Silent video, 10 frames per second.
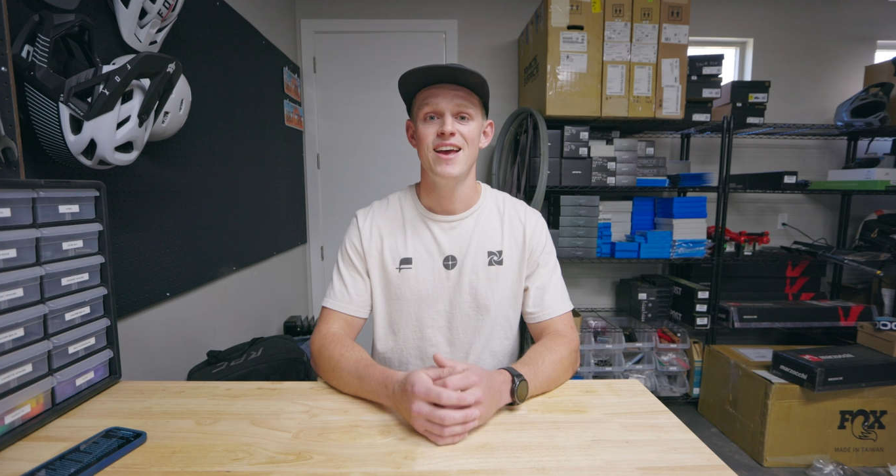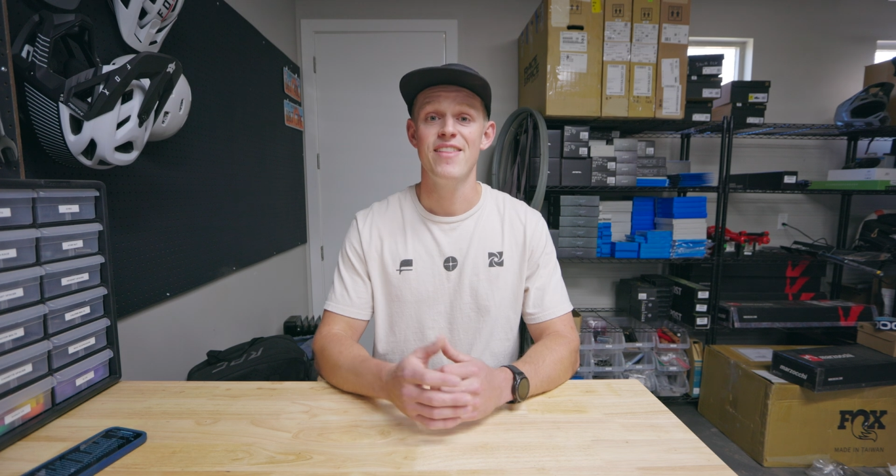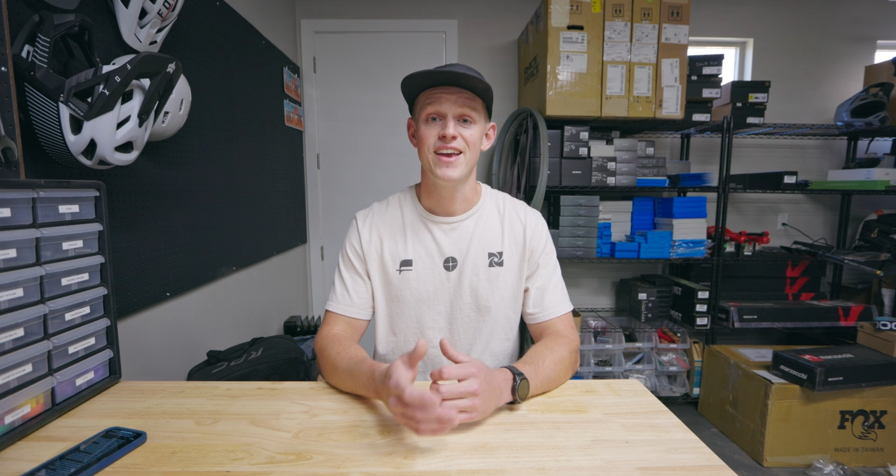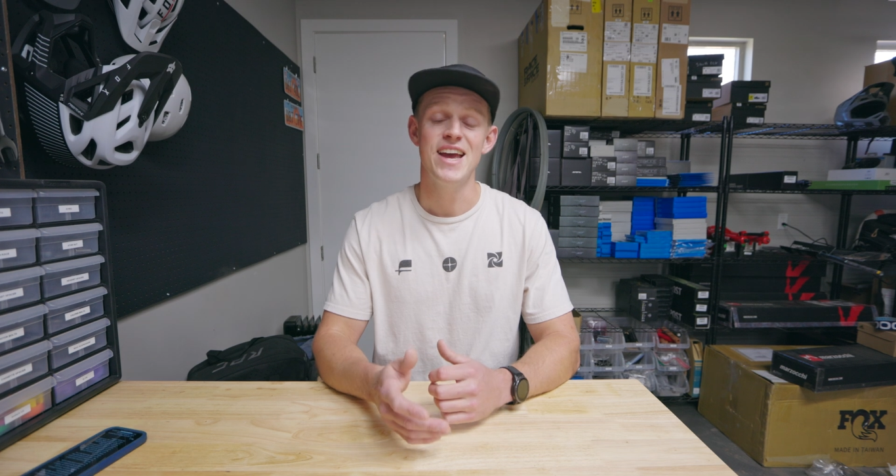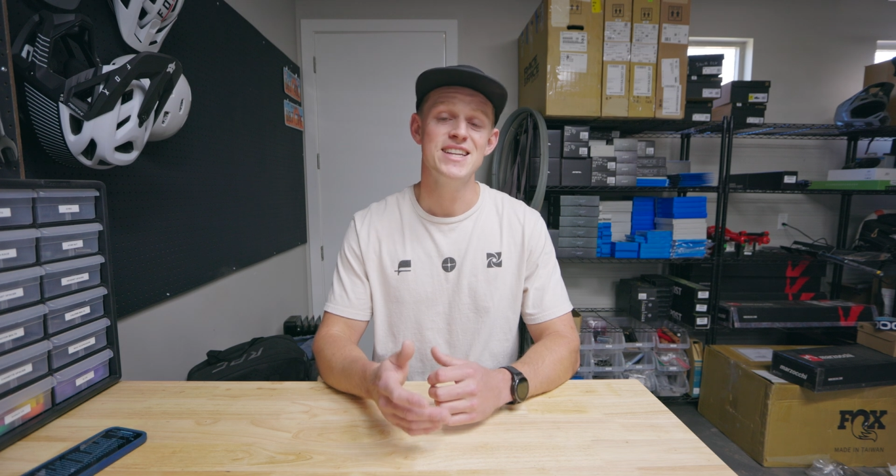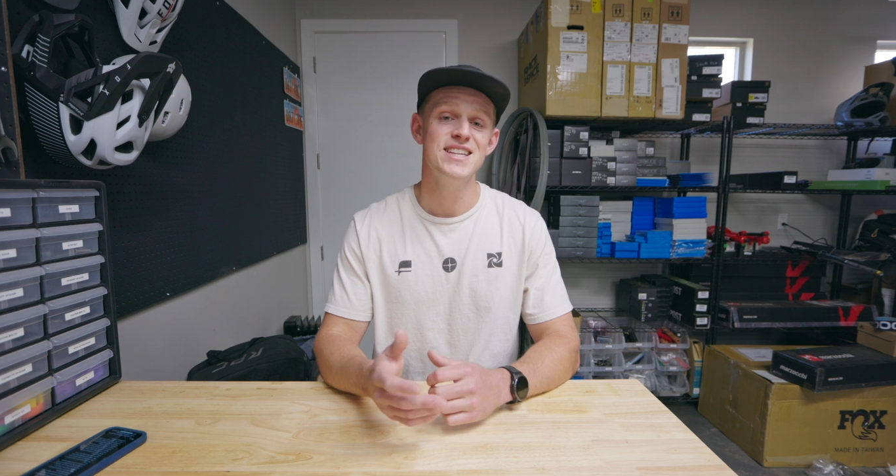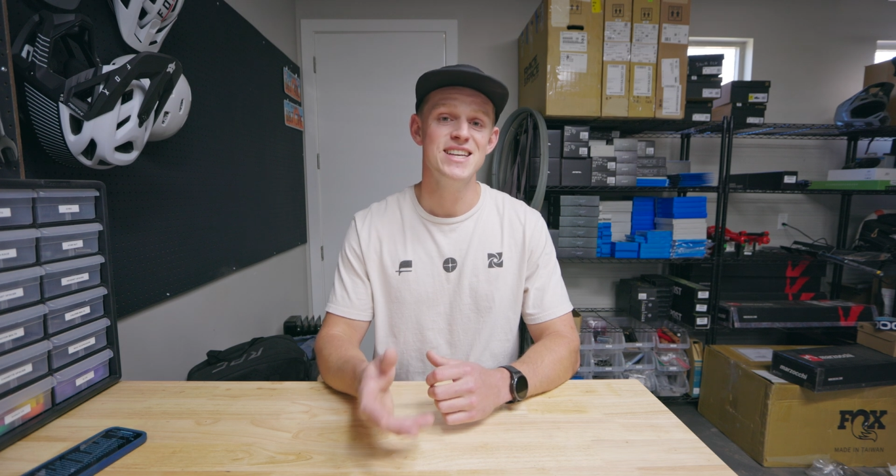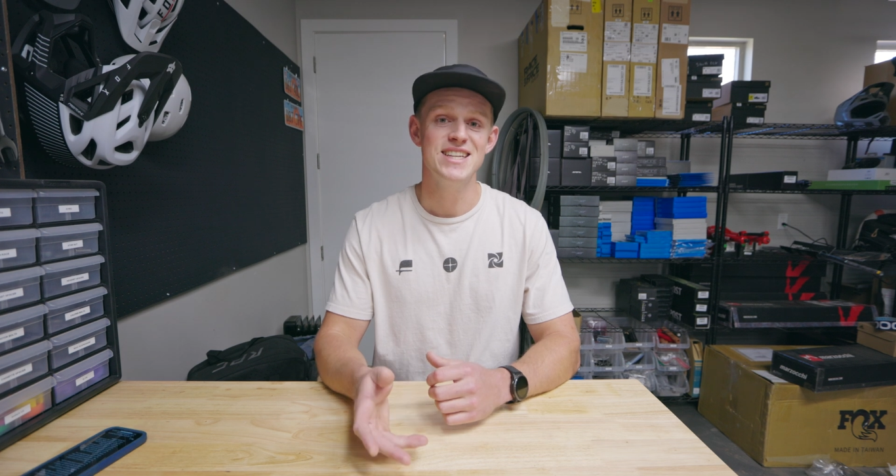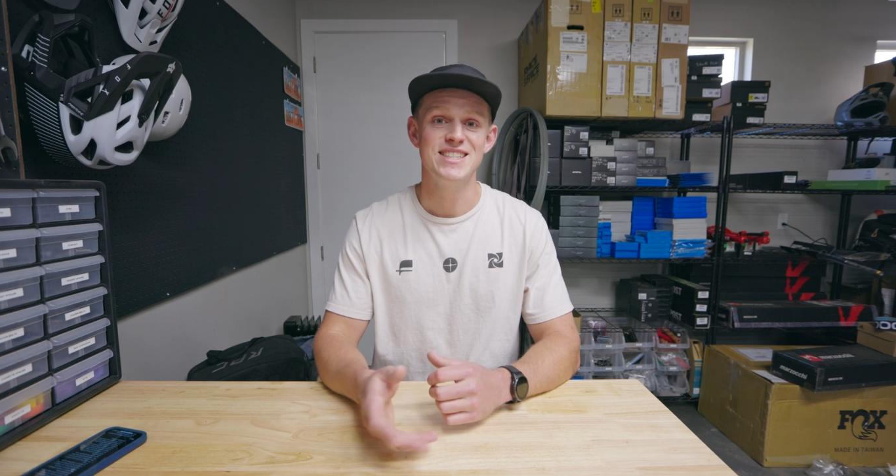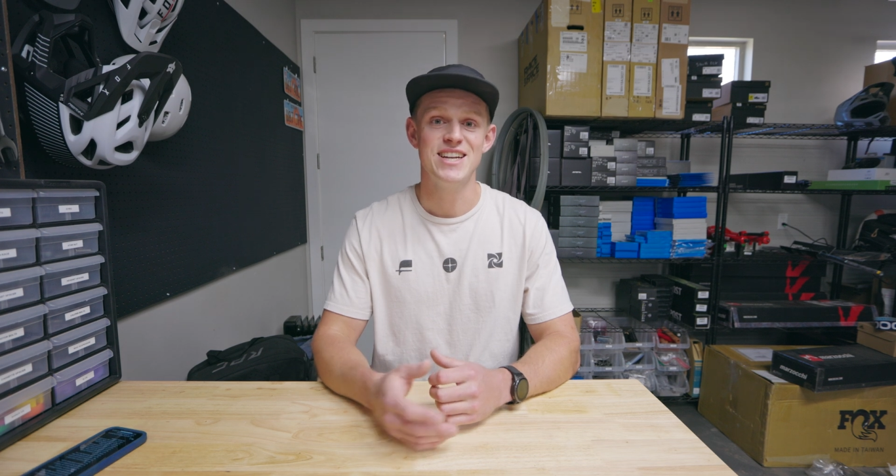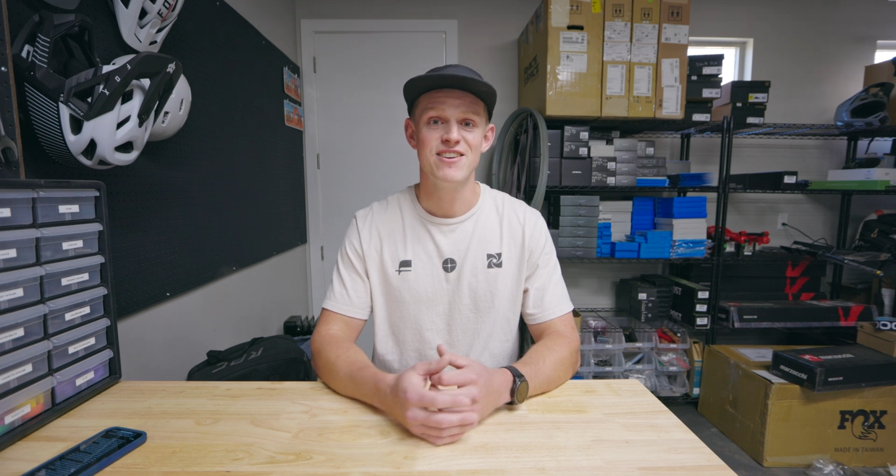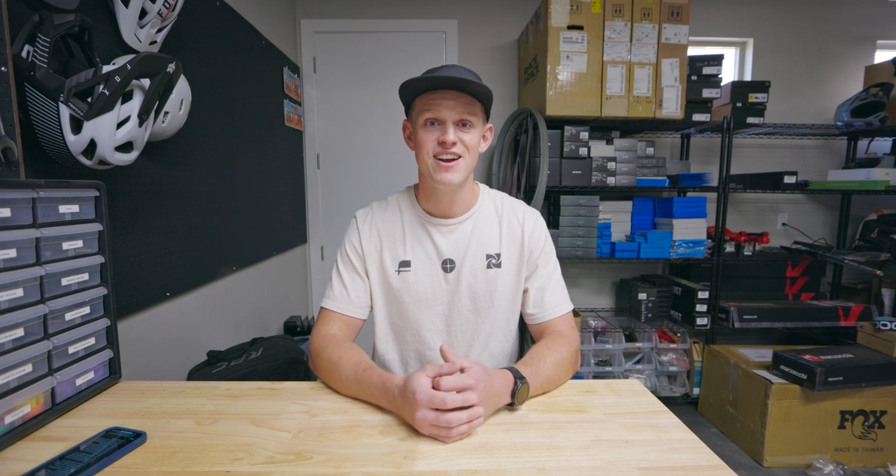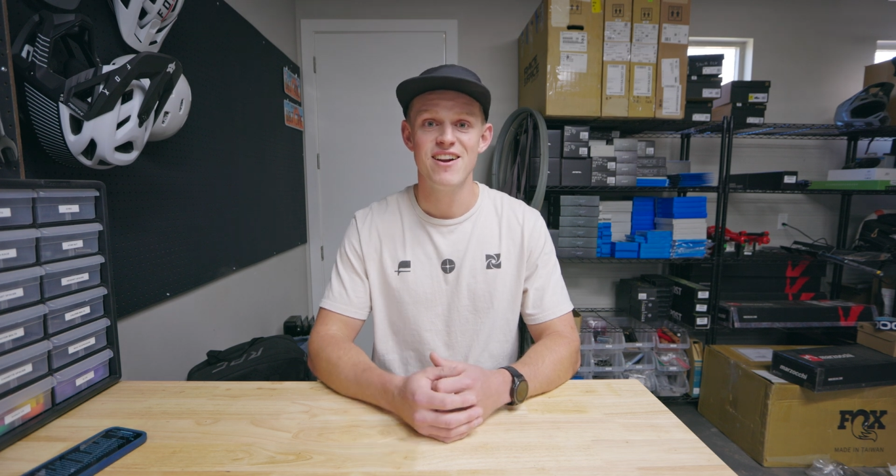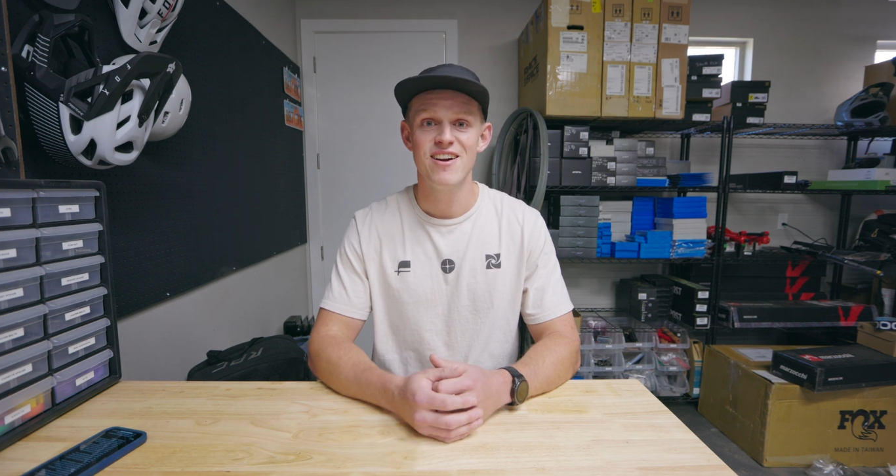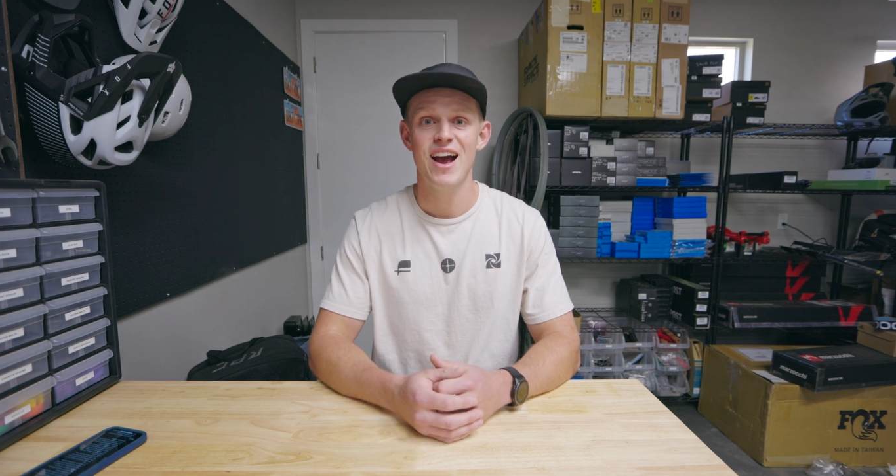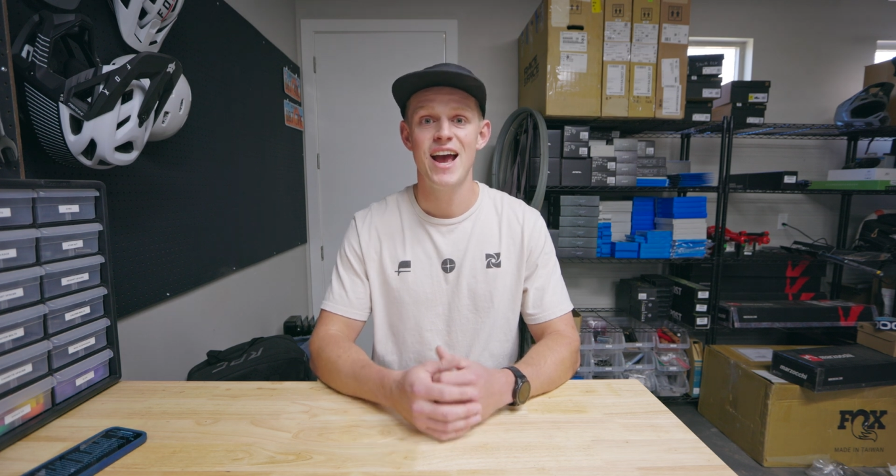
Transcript: In the case of the Incinerator,